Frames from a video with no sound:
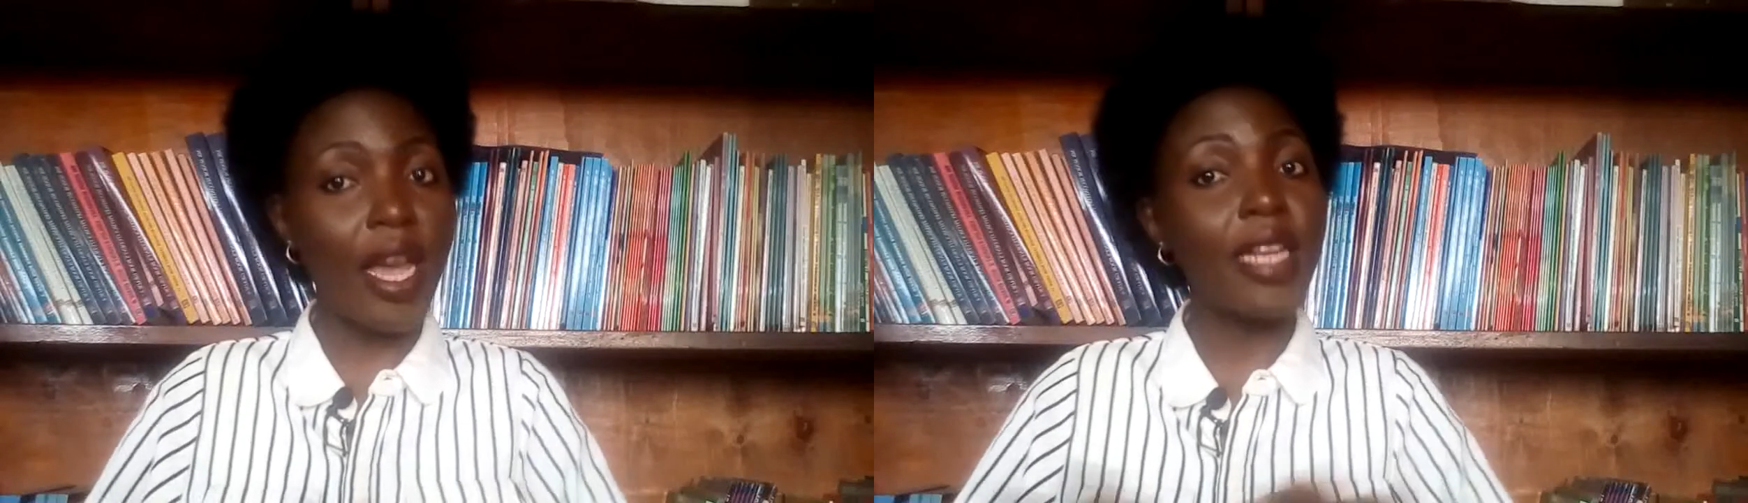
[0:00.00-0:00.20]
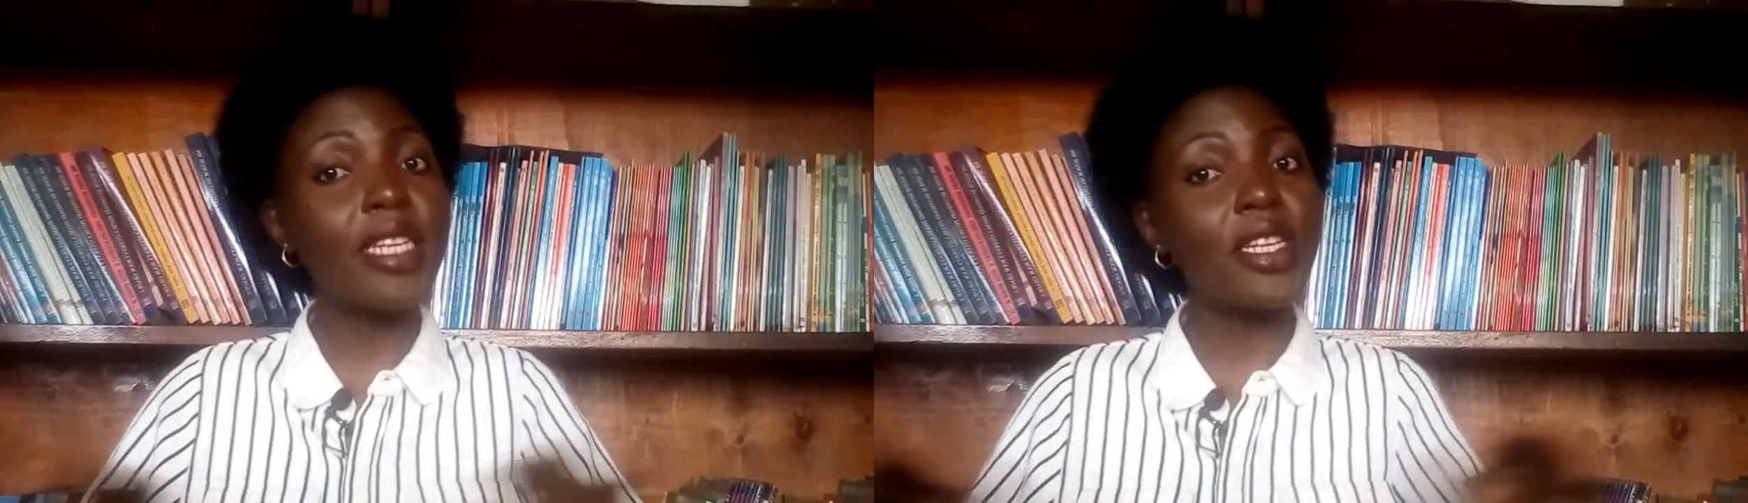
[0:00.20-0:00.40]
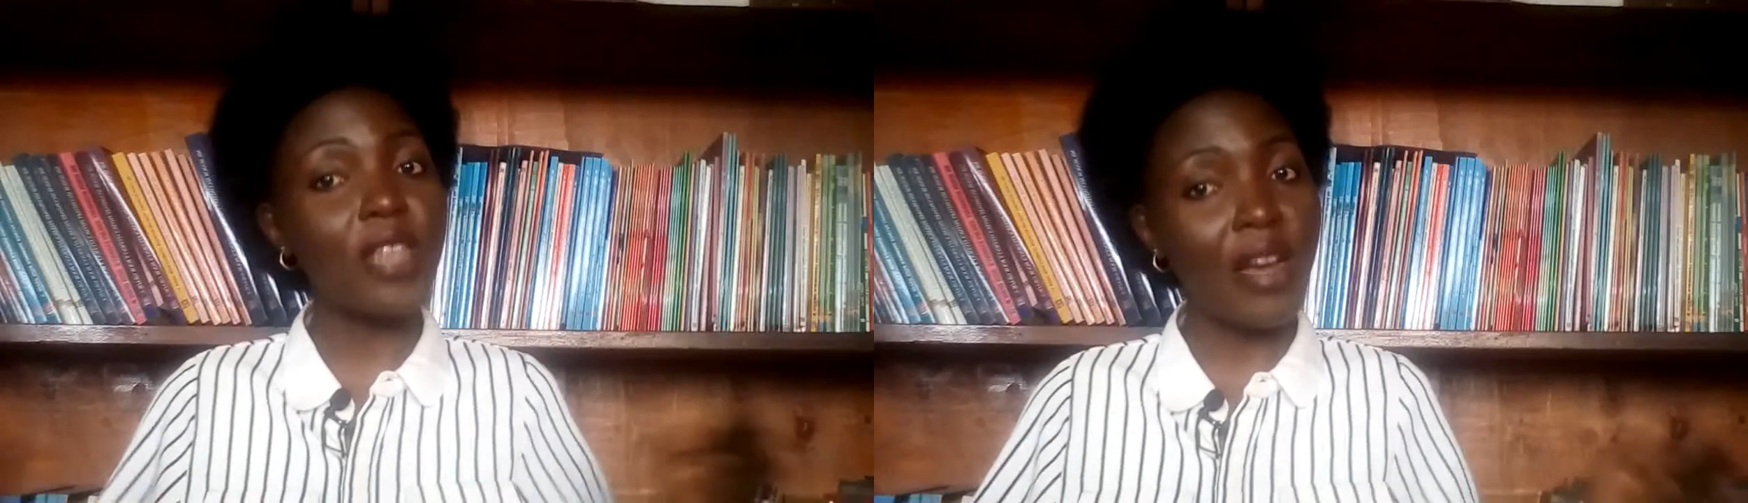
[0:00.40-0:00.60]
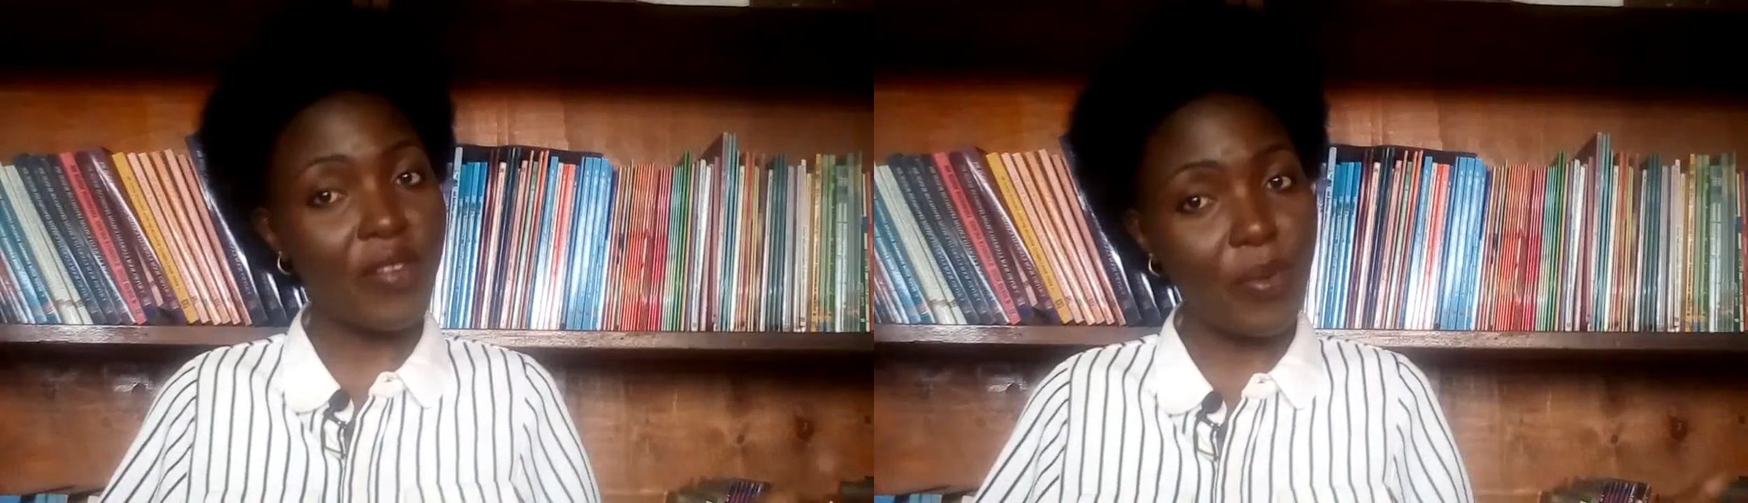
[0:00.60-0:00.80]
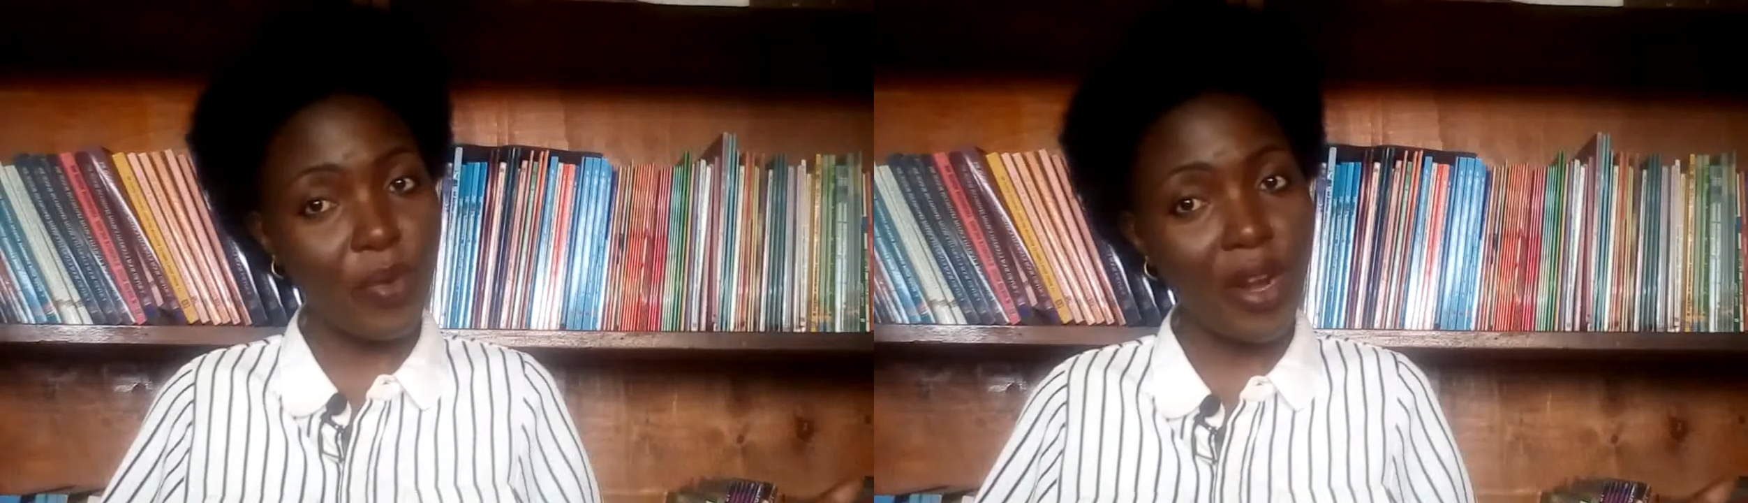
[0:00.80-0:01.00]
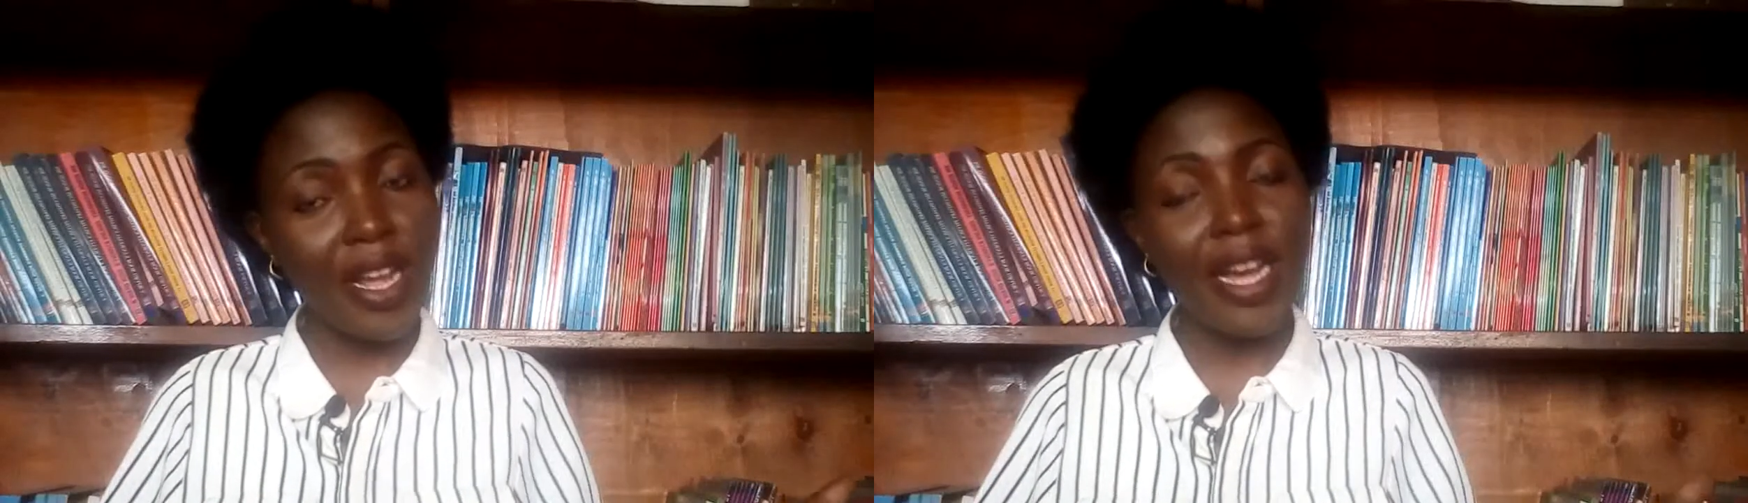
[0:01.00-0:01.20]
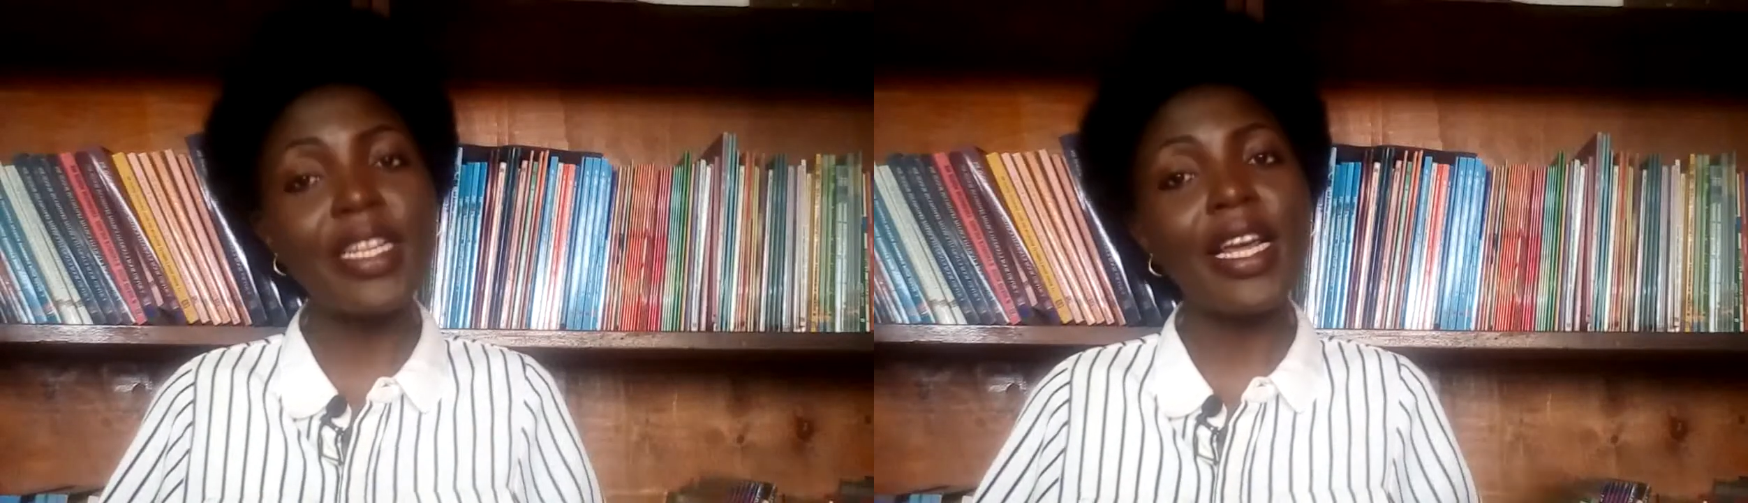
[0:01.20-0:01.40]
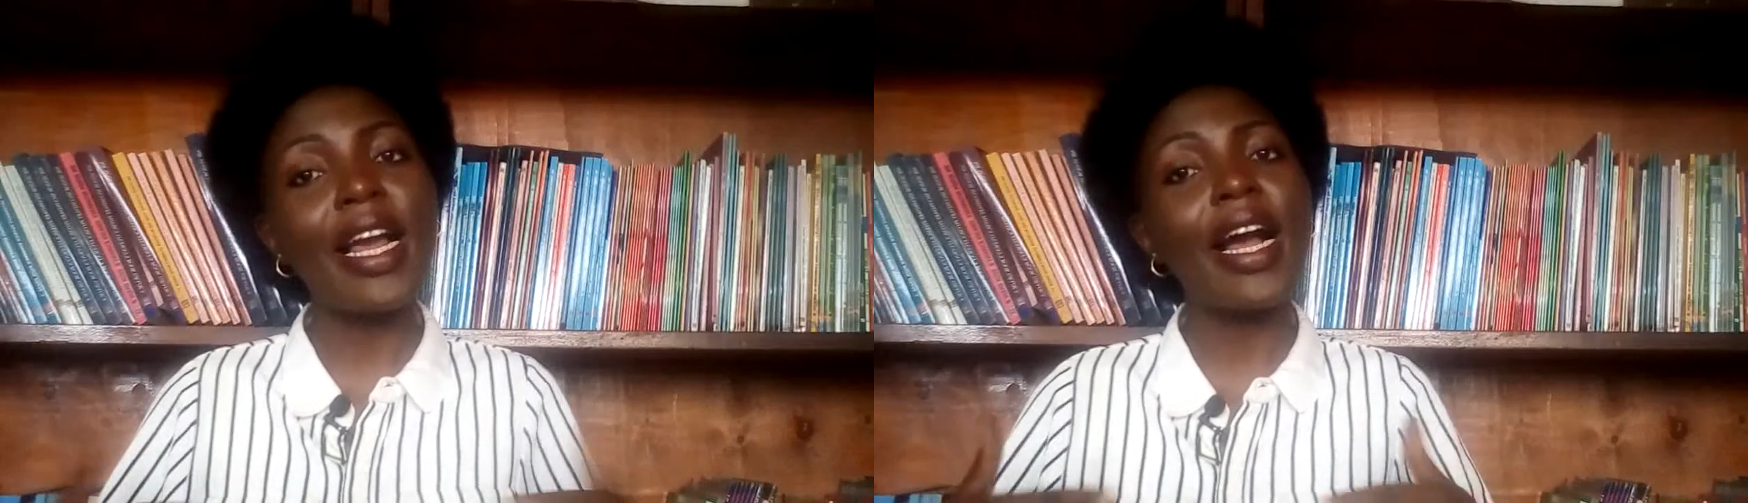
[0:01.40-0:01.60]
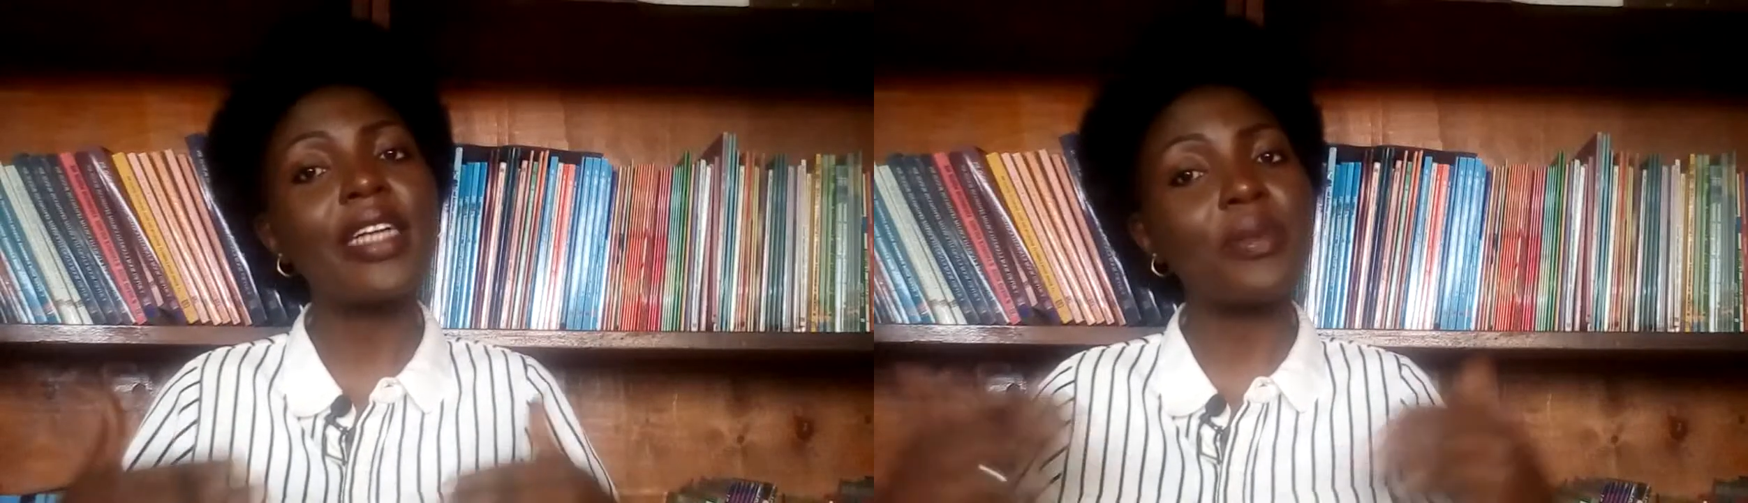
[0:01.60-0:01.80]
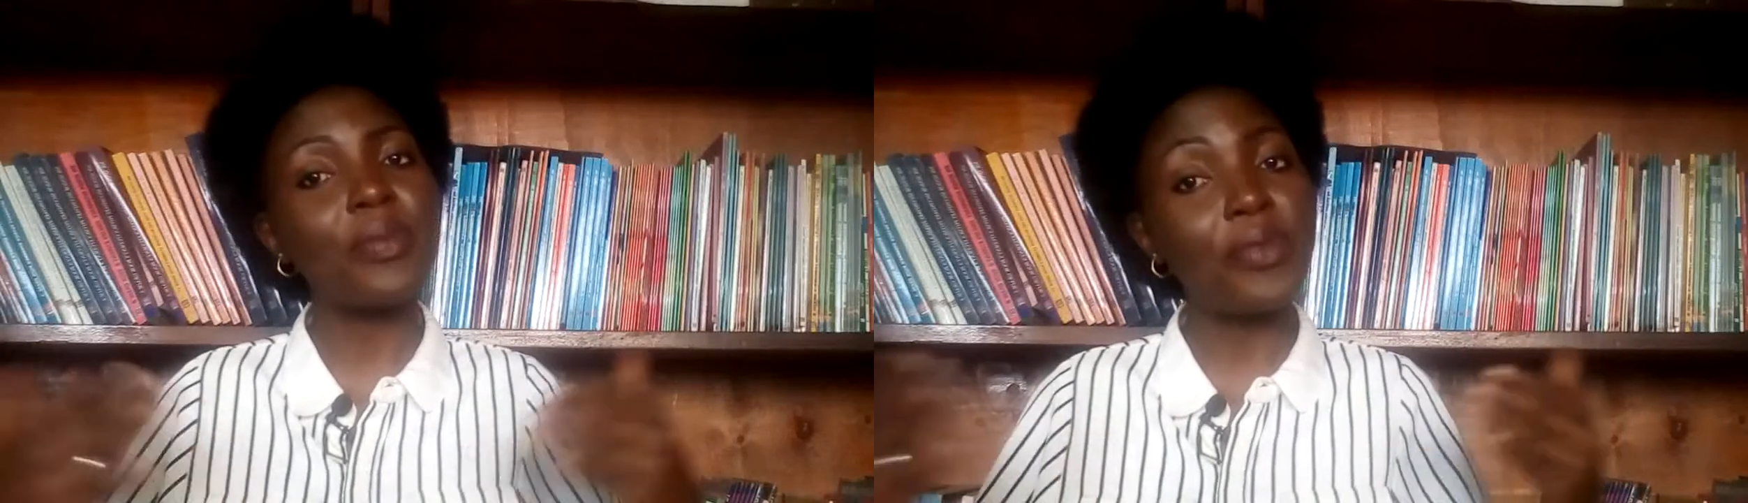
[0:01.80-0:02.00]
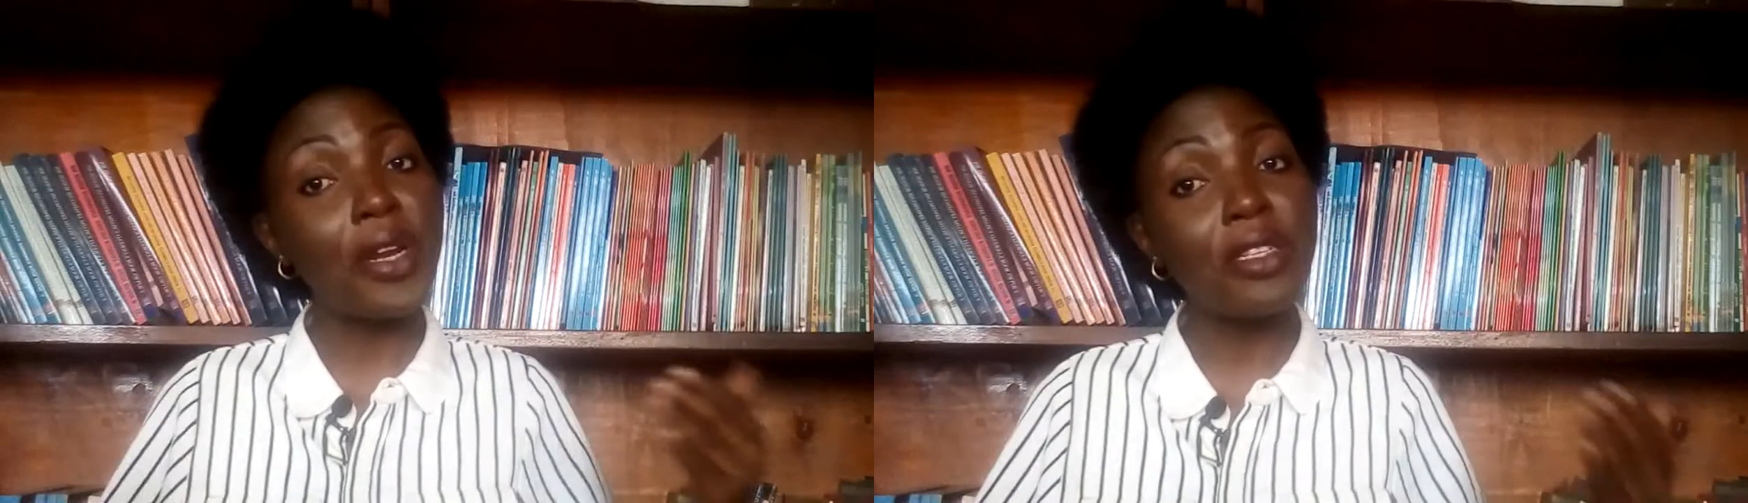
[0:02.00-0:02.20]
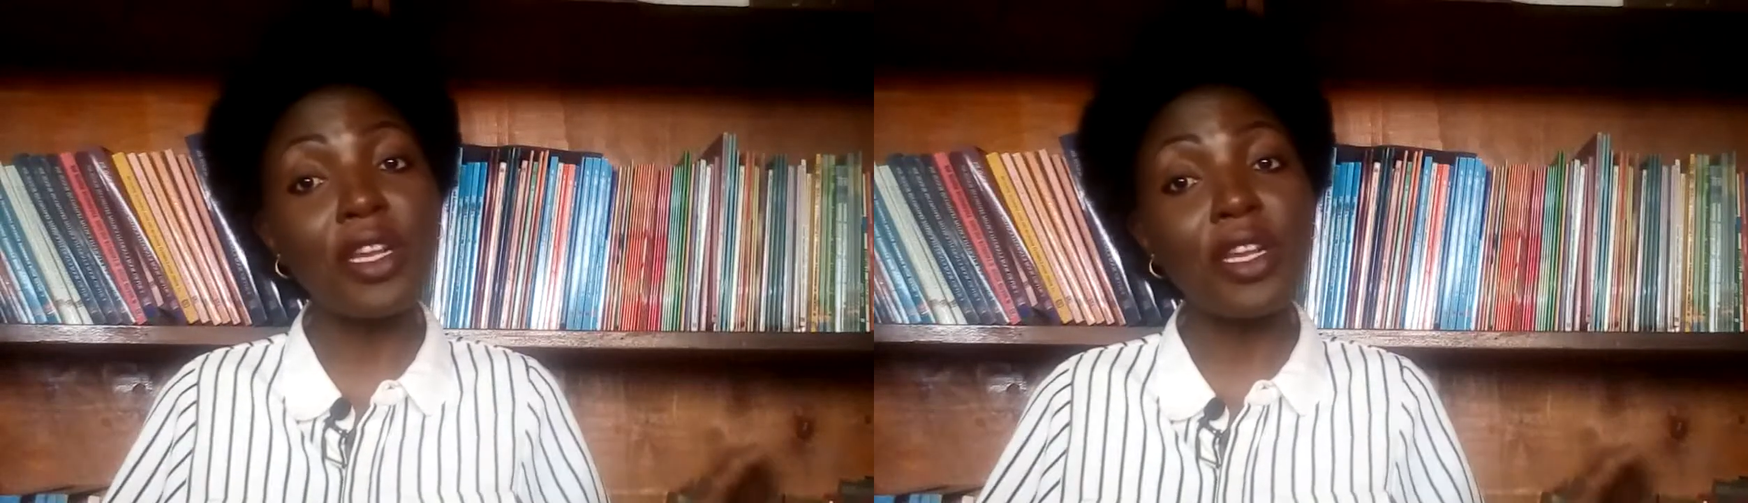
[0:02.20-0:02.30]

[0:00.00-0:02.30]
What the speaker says: I needed to have a break, and I had a break.